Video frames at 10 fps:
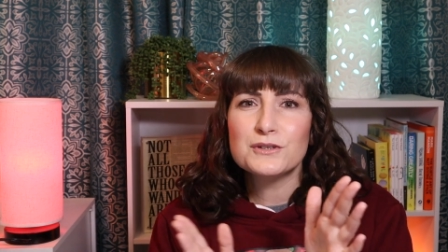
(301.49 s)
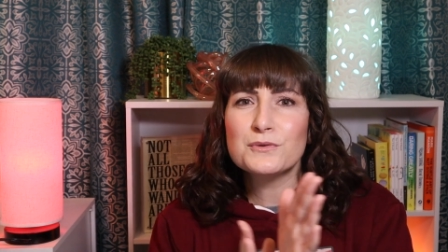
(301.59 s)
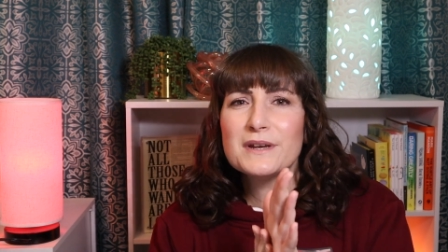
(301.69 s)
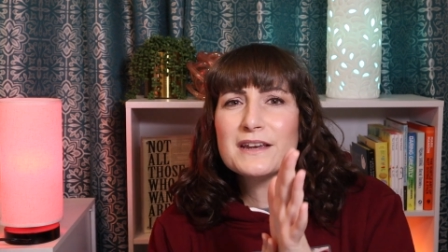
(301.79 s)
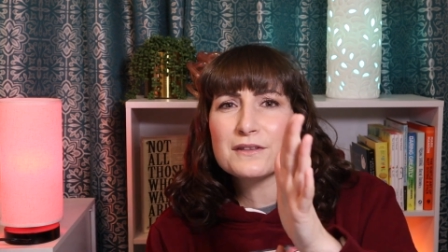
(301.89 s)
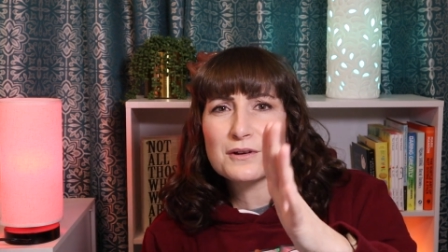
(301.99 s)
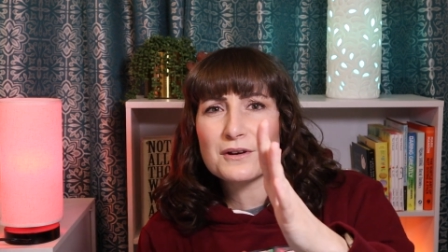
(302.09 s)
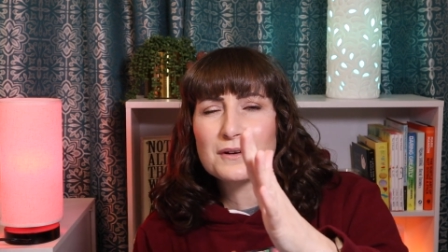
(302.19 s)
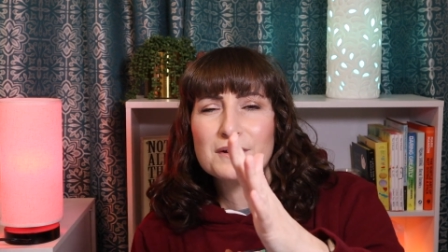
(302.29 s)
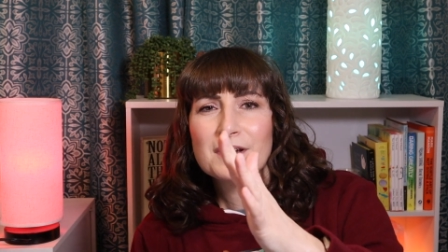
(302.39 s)
You
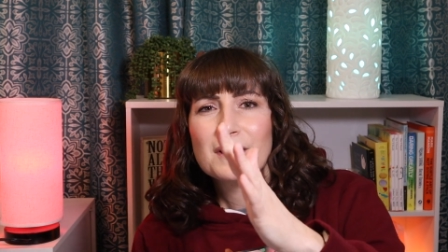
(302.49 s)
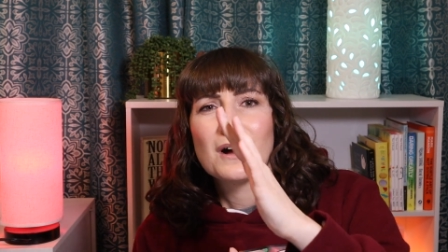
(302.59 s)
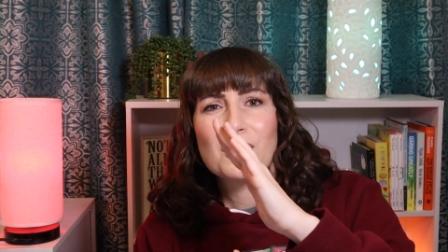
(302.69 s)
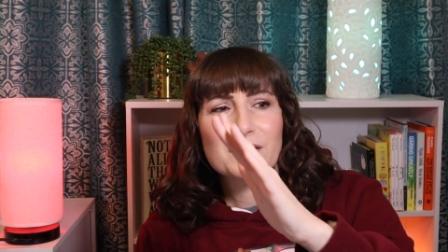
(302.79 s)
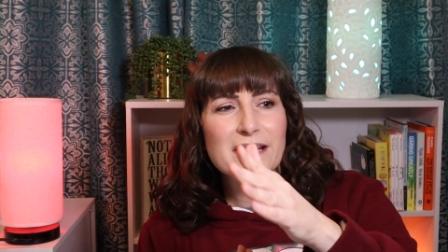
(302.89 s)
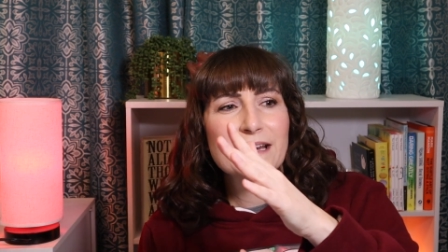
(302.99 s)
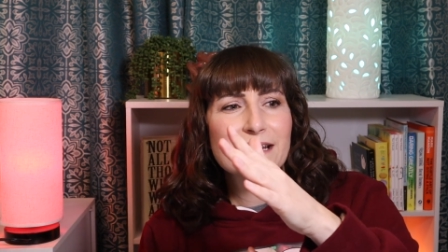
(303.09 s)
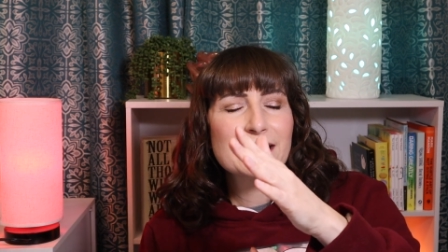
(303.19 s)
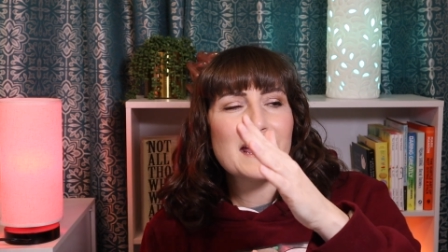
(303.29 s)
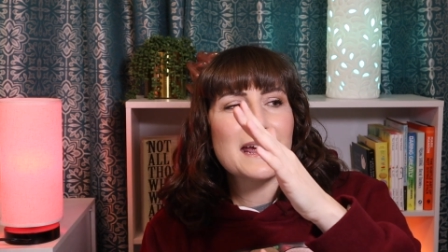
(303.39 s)
either are
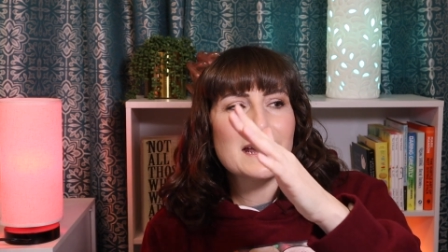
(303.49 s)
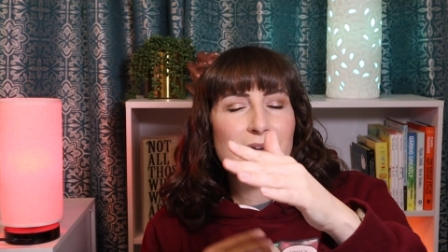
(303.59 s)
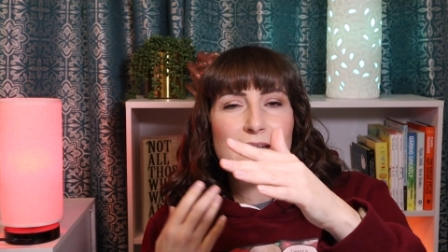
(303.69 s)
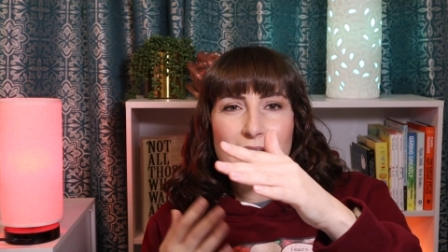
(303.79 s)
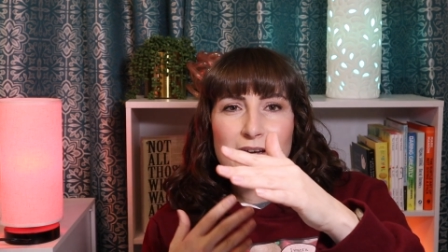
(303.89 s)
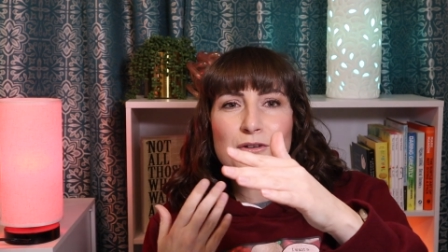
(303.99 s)
in a